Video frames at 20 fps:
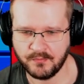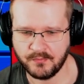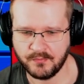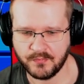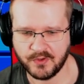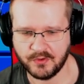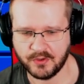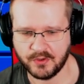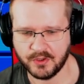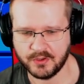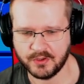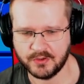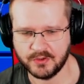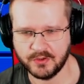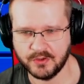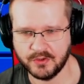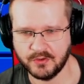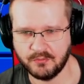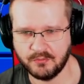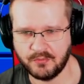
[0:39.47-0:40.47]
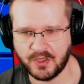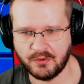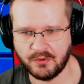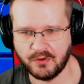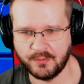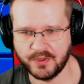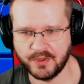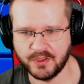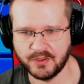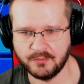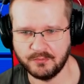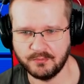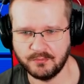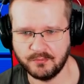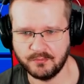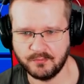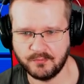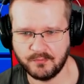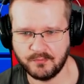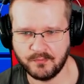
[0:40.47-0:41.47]
You got your power meter,
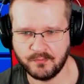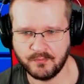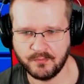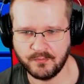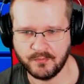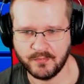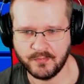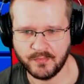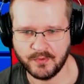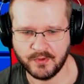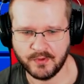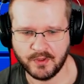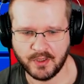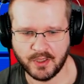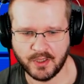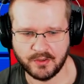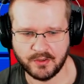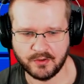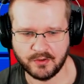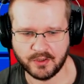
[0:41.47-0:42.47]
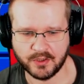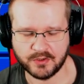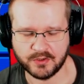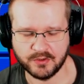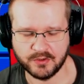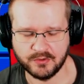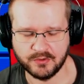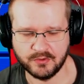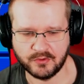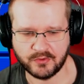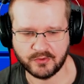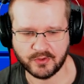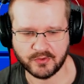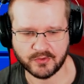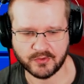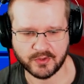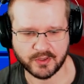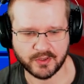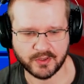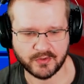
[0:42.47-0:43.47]
and you got your hooks and
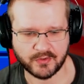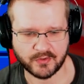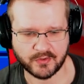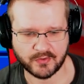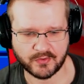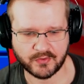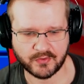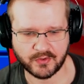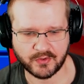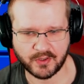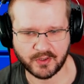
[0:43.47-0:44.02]
slices,